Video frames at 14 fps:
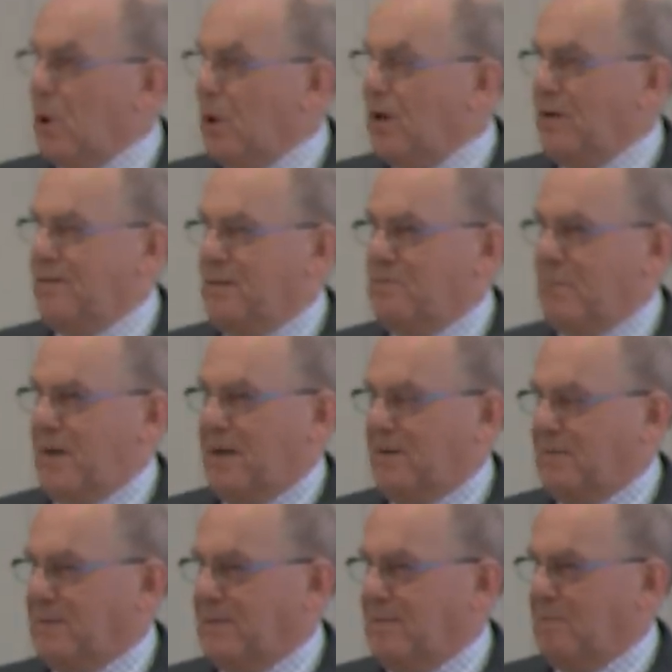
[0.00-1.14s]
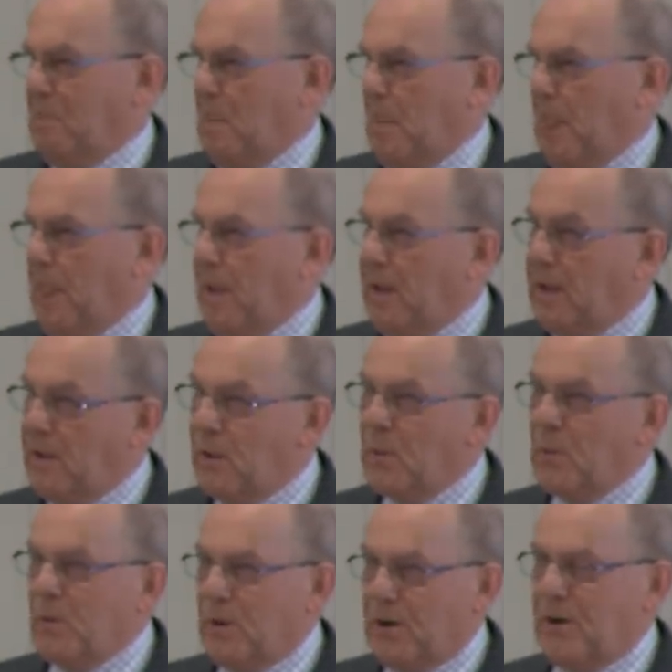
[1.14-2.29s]
warned us about. In
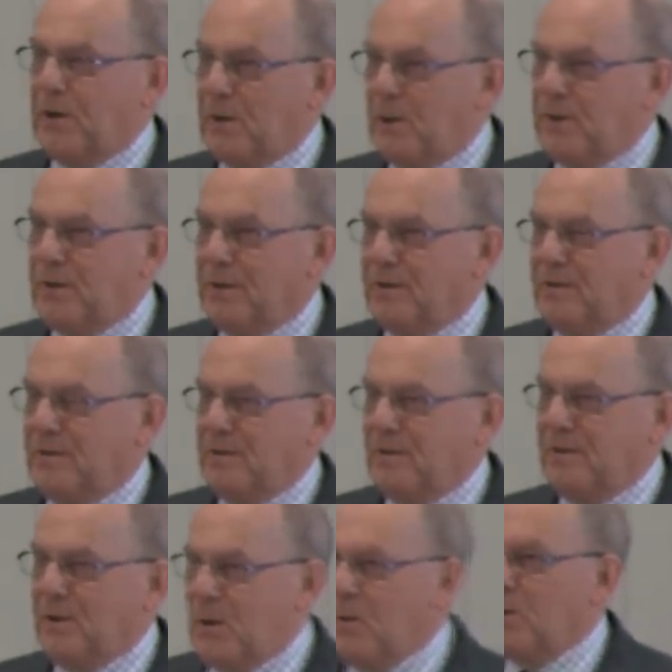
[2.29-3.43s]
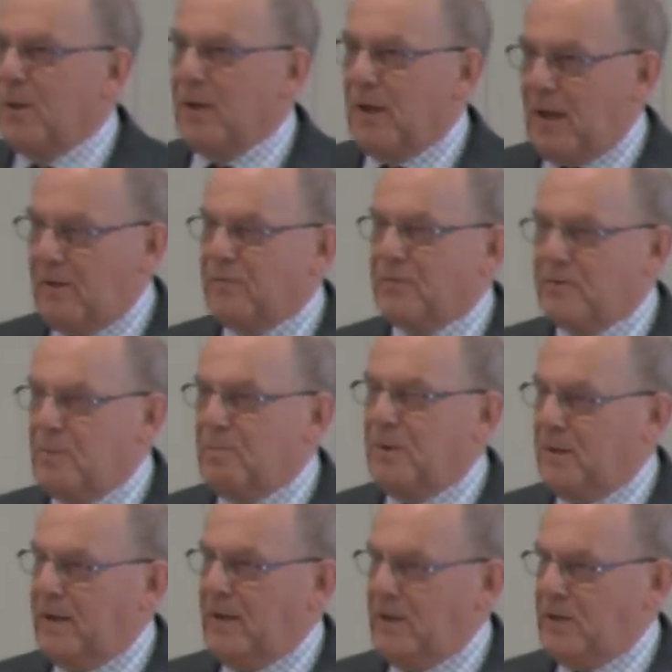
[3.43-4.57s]
the world, you will have
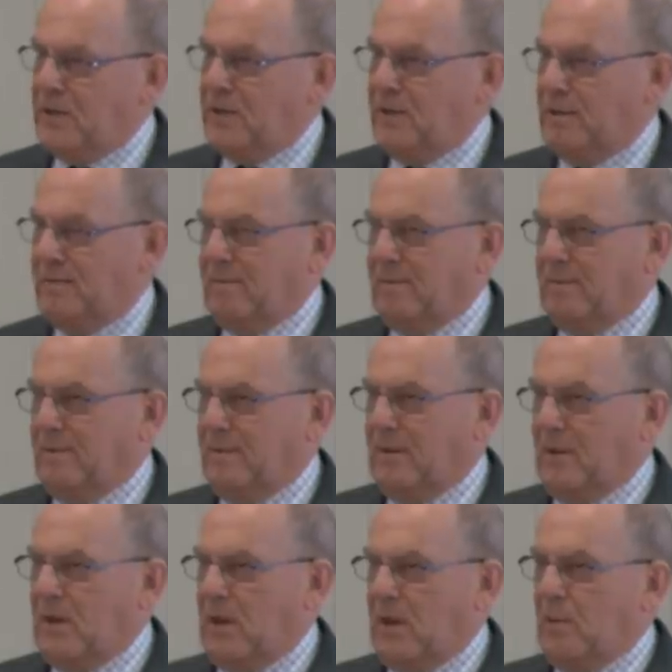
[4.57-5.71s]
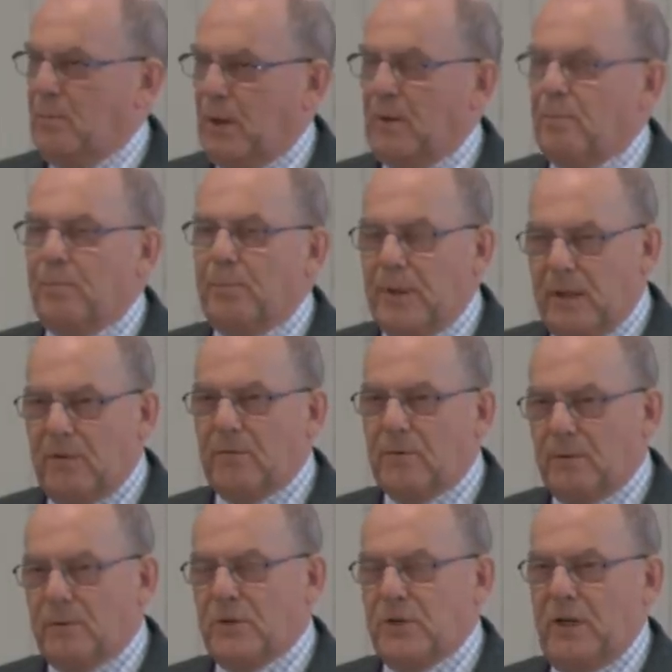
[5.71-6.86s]
tribulation, but be
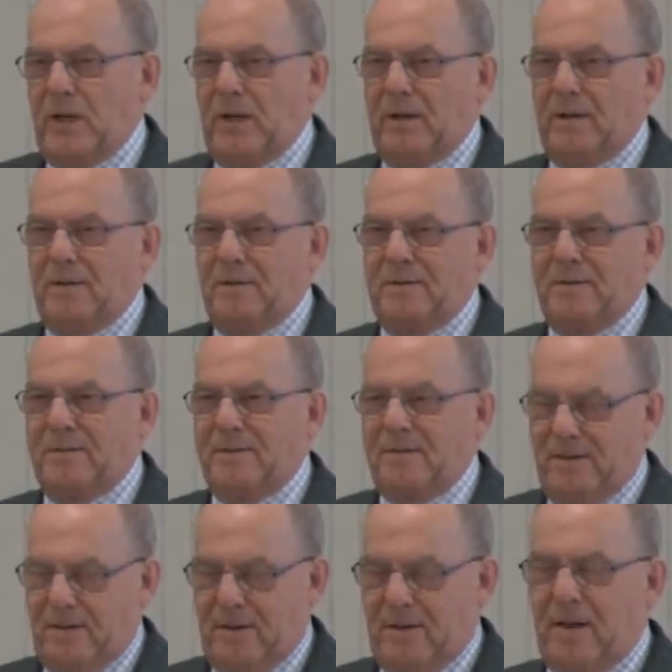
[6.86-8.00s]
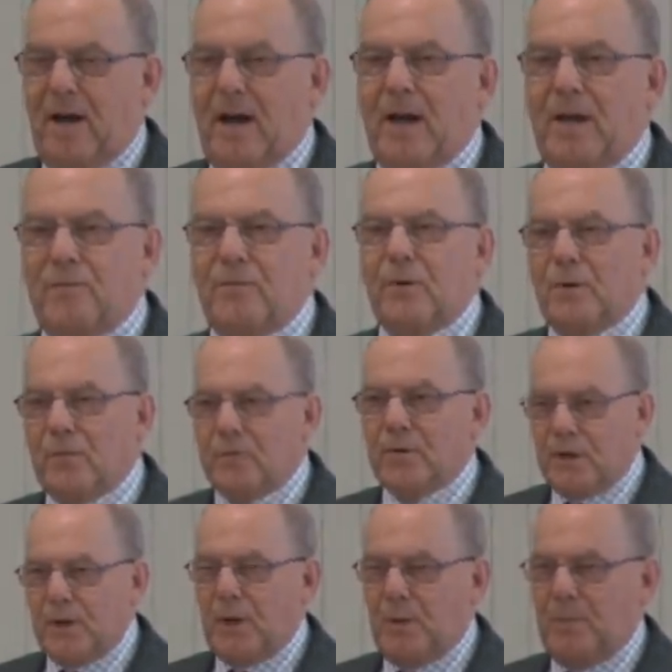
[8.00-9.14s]
of good cheer. I have
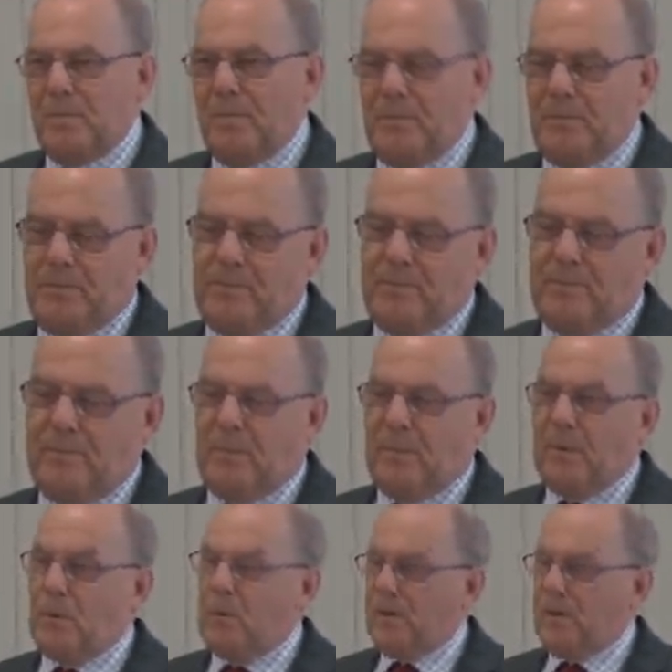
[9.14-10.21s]
overcome the